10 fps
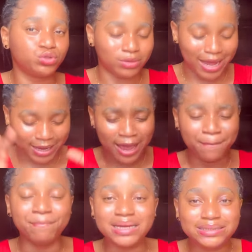you to like
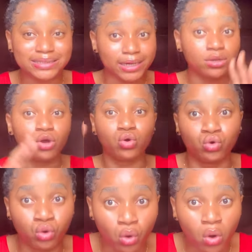maintain
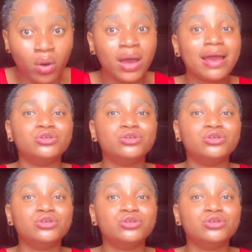glow.